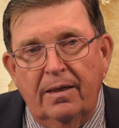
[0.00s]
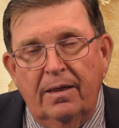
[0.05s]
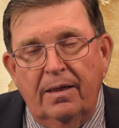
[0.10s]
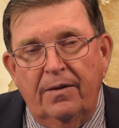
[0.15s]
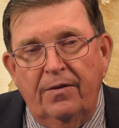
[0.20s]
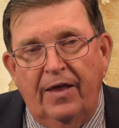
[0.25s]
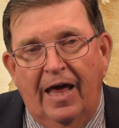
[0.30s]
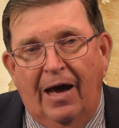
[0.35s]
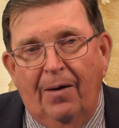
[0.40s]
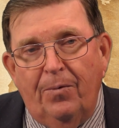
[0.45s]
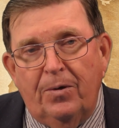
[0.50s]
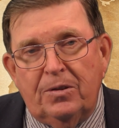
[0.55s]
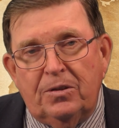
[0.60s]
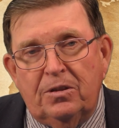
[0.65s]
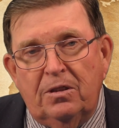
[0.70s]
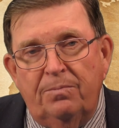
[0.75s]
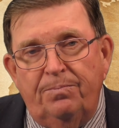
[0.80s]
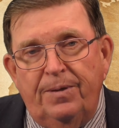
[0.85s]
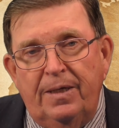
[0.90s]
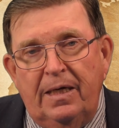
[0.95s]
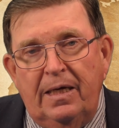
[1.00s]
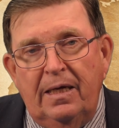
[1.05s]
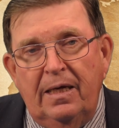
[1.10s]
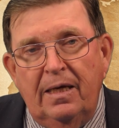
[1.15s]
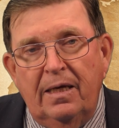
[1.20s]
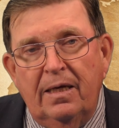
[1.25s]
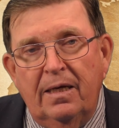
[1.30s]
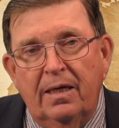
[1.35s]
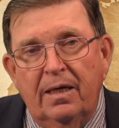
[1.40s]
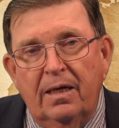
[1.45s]
that was to
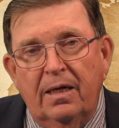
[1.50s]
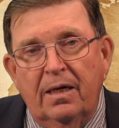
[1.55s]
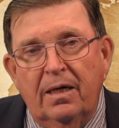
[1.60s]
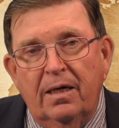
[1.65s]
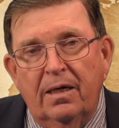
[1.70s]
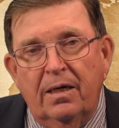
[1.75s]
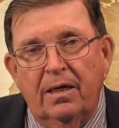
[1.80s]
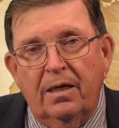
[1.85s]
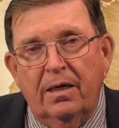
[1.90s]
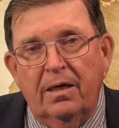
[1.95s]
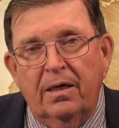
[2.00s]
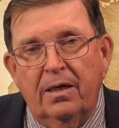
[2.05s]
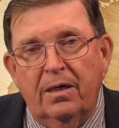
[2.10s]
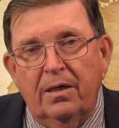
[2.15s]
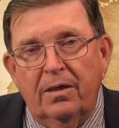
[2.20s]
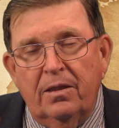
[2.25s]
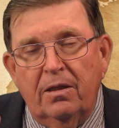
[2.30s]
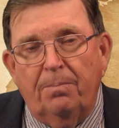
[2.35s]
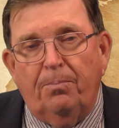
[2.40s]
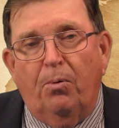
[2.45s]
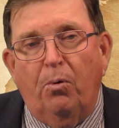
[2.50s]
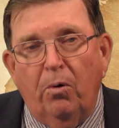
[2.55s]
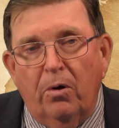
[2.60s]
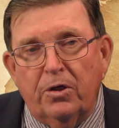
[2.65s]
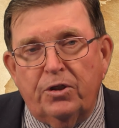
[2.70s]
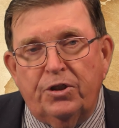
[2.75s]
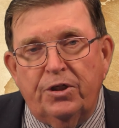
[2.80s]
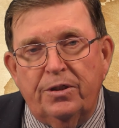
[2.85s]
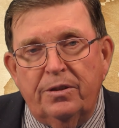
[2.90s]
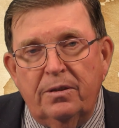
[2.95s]
be the
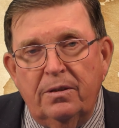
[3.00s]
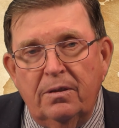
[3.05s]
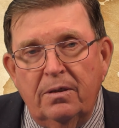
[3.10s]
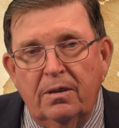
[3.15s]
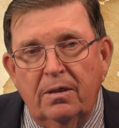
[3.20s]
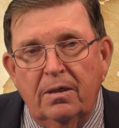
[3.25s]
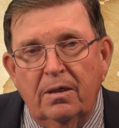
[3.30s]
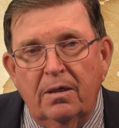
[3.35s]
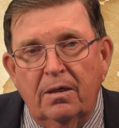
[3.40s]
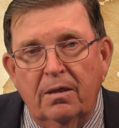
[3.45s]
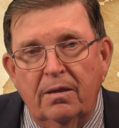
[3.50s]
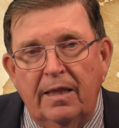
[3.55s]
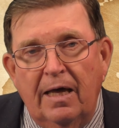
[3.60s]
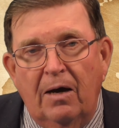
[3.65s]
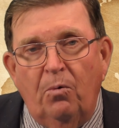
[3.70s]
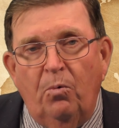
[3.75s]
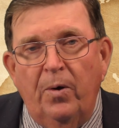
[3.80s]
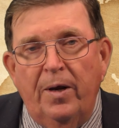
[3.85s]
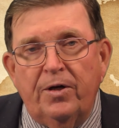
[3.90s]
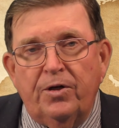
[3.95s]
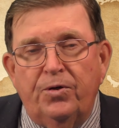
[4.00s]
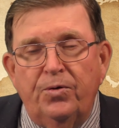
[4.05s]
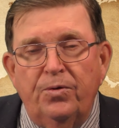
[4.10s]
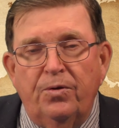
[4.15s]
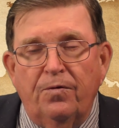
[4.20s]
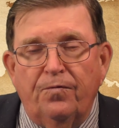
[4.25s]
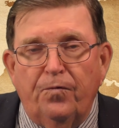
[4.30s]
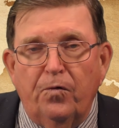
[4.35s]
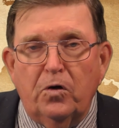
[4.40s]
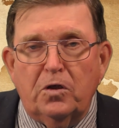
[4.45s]
portion that went to
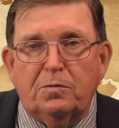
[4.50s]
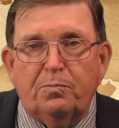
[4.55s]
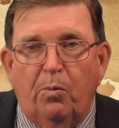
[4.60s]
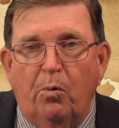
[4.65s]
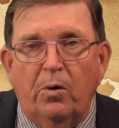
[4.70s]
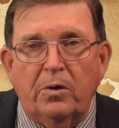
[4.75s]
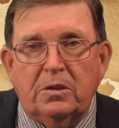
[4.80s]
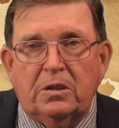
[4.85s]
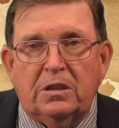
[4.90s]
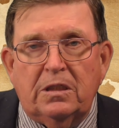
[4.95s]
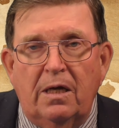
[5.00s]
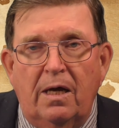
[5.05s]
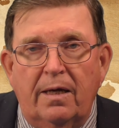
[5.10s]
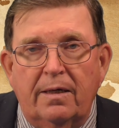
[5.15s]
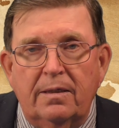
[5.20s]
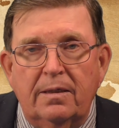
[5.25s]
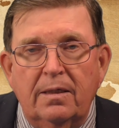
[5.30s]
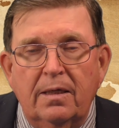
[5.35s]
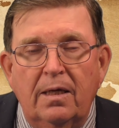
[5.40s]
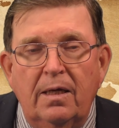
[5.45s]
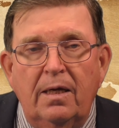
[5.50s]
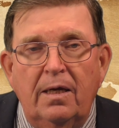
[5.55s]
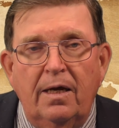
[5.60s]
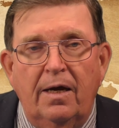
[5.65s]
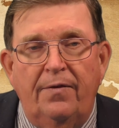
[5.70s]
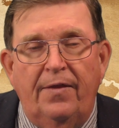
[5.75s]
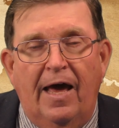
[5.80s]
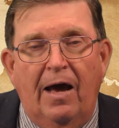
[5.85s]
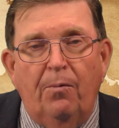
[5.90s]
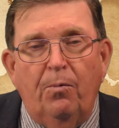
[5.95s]
the firstborn son.
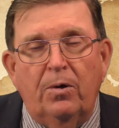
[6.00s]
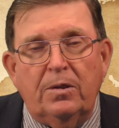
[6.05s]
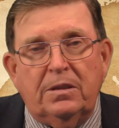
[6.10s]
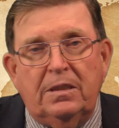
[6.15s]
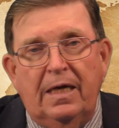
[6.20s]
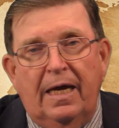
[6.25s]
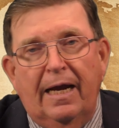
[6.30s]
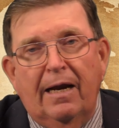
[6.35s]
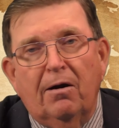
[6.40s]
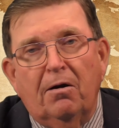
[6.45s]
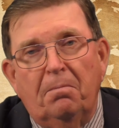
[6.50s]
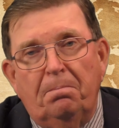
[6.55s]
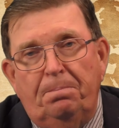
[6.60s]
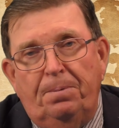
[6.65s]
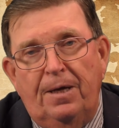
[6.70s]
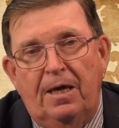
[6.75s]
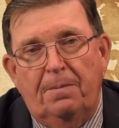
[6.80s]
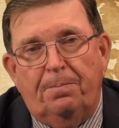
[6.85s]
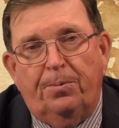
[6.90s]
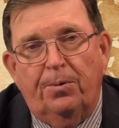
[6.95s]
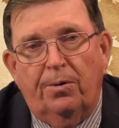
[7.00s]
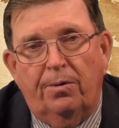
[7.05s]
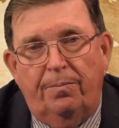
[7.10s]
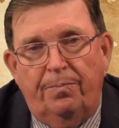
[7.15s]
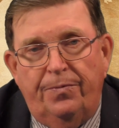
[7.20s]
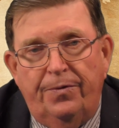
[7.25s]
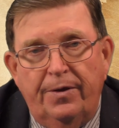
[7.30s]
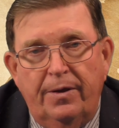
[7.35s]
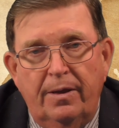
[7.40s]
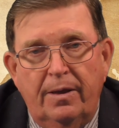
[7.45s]
And that was the Arab people.
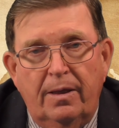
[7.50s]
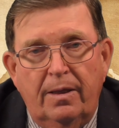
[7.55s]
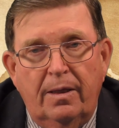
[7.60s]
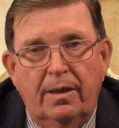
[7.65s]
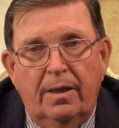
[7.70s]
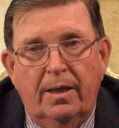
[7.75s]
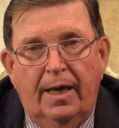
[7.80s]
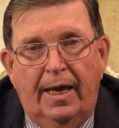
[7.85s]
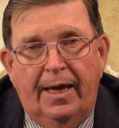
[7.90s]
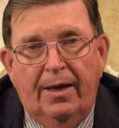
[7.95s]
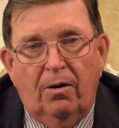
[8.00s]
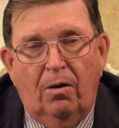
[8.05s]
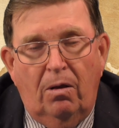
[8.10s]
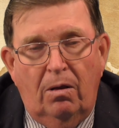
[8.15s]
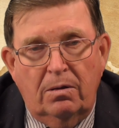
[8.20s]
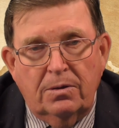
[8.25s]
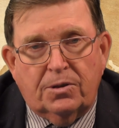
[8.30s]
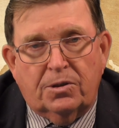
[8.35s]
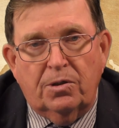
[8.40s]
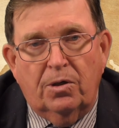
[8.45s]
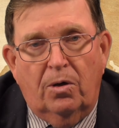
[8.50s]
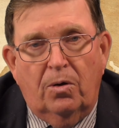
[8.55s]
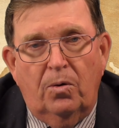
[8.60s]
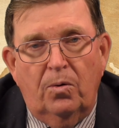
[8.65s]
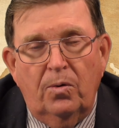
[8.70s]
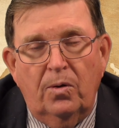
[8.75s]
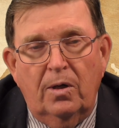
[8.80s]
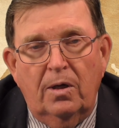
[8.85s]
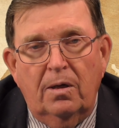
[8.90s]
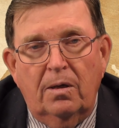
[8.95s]
And
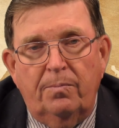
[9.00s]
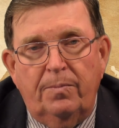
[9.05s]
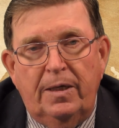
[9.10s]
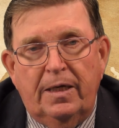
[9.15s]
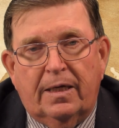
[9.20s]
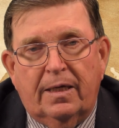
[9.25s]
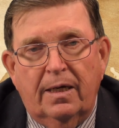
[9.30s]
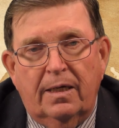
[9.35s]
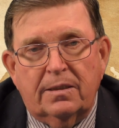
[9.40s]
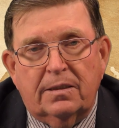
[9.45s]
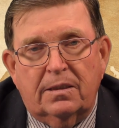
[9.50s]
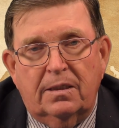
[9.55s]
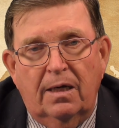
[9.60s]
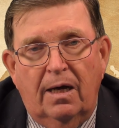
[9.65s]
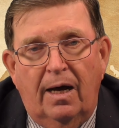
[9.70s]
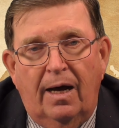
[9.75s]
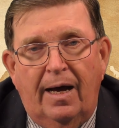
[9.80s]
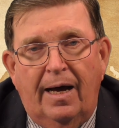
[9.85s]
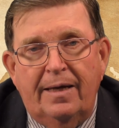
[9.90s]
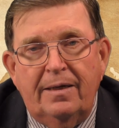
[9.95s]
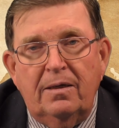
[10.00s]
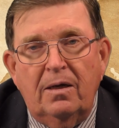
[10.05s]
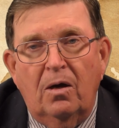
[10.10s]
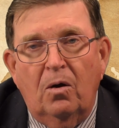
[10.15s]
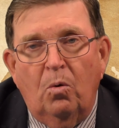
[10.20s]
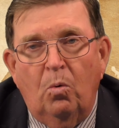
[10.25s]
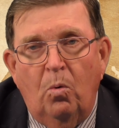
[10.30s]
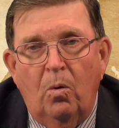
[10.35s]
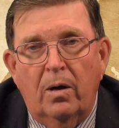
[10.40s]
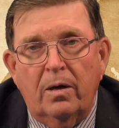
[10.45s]
also because God
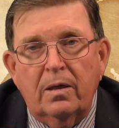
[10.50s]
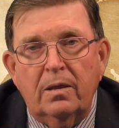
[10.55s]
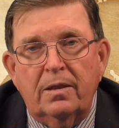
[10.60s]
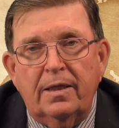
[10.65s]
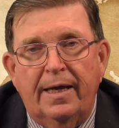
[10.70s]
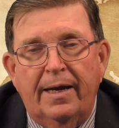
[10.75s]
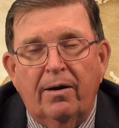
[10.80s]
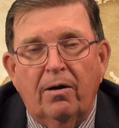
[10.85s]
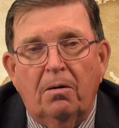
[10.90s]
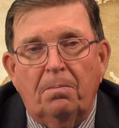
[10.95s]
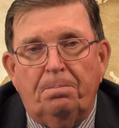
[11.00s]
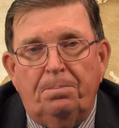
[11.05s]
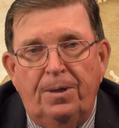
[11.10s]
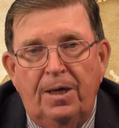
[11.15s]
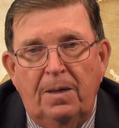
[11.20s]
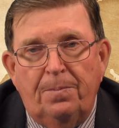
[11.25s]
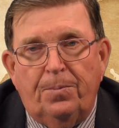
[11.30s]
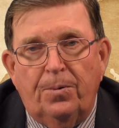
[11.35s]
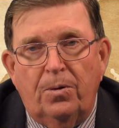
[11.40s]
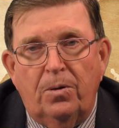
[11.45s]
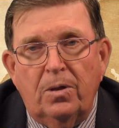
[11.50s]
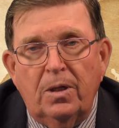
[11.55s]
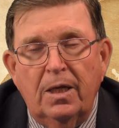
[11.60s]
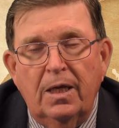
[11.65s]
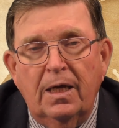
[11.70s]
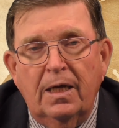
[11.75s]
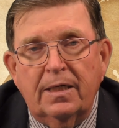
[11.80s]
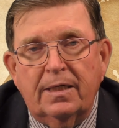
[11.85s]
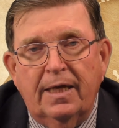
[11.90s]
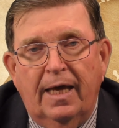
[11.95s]
wanted the Arab people
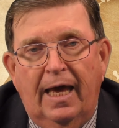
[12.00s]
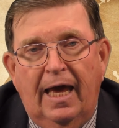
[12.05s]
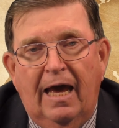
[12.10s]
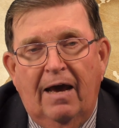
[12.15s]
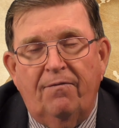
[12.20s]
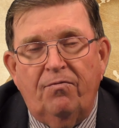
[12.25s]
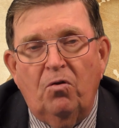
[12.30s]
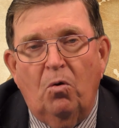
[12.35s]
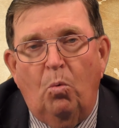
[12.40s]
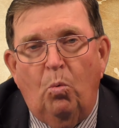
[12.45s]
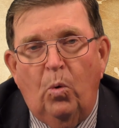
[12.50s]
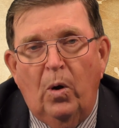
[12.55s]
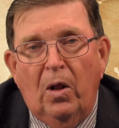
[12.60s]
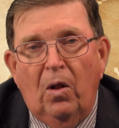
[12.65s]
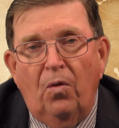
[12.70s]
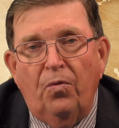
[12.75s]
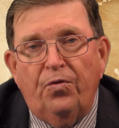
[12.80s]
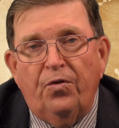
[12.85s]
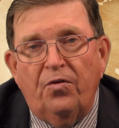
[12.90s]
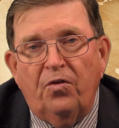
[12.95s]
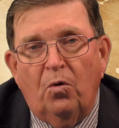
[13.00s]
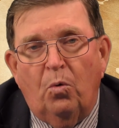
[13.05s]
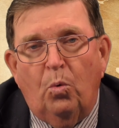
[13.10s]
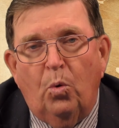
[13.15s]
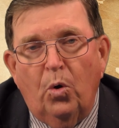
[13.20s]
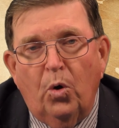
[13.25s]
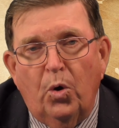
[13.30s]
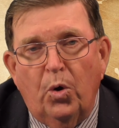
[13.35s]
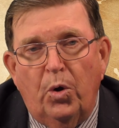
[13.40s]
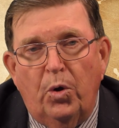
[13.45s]
to have the wealth of the
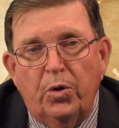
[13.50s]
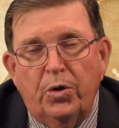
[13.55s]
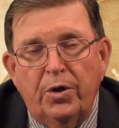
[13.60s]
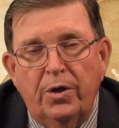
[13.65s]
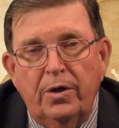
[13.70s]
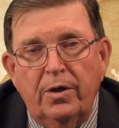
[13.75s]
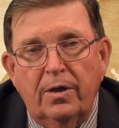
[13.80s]
world